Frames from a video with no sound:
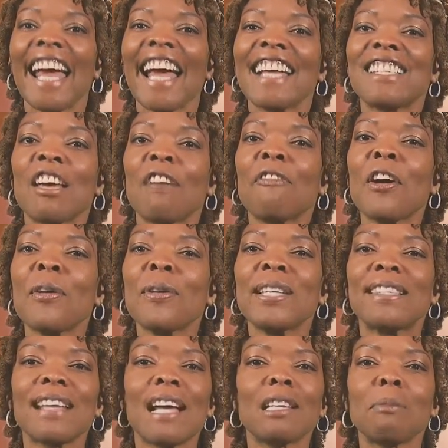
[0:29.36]
SFO
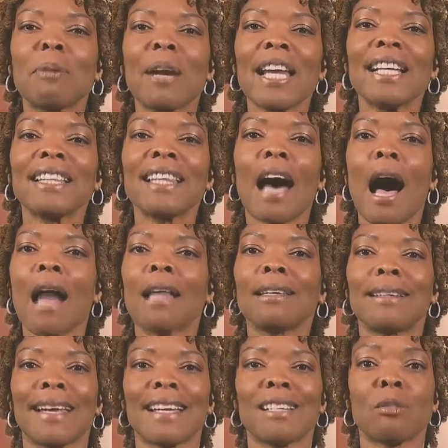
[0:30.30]
is celebrating the
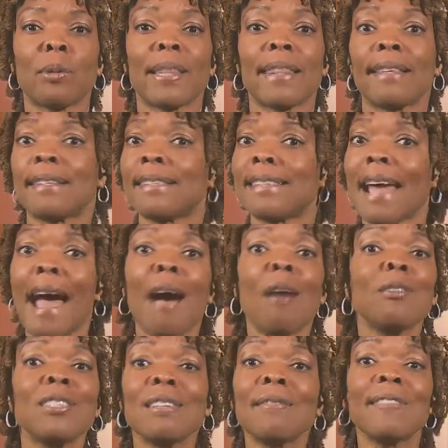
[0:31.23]
holidays with
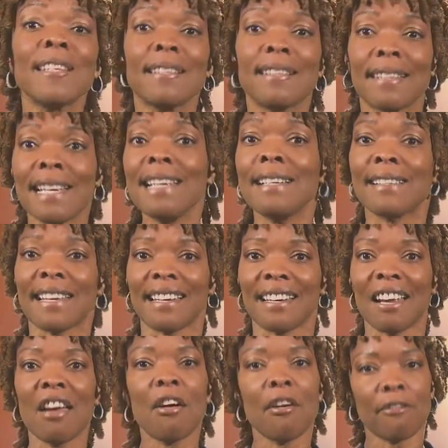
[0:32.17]
Sounds of the
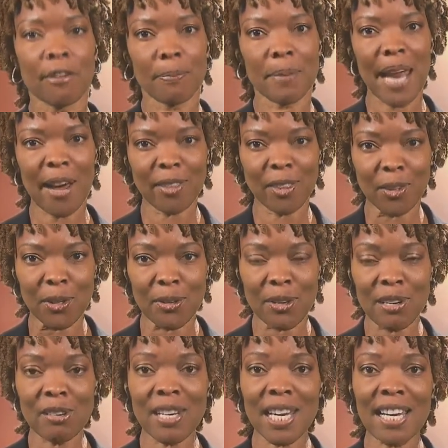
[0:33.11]
Season. From now through
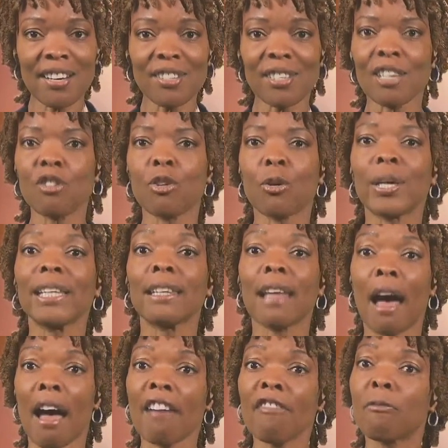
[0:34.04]
New Year's, enjoy
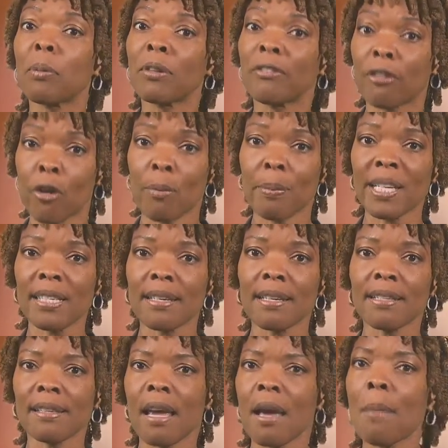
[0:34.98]
live
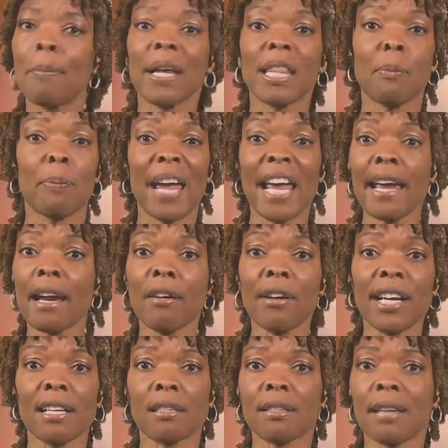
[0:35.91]
performances by the Bay
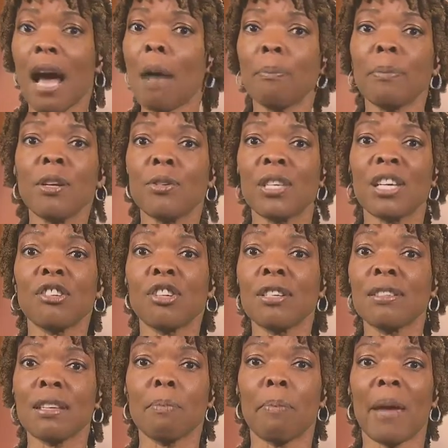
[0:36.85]
Area's top
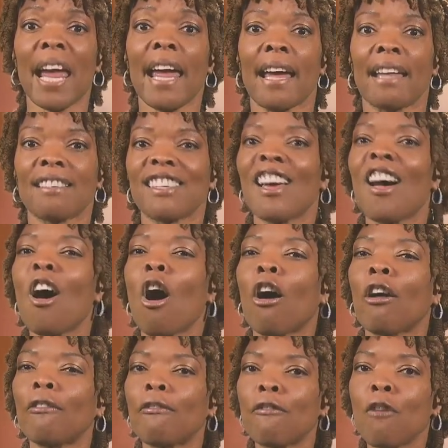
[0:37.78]
musicians and bands
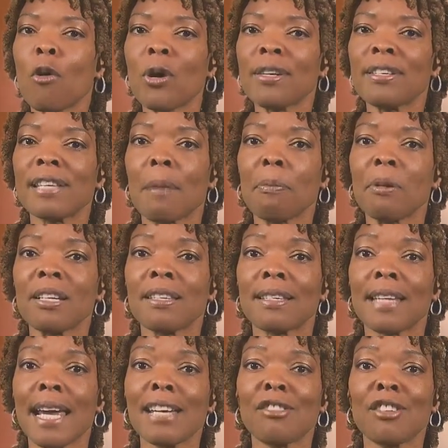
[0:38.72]
on four separate
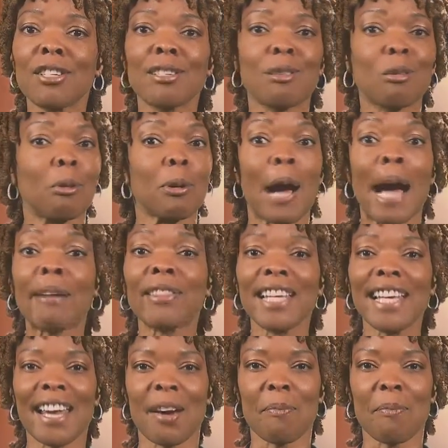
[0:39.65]
stages throughout the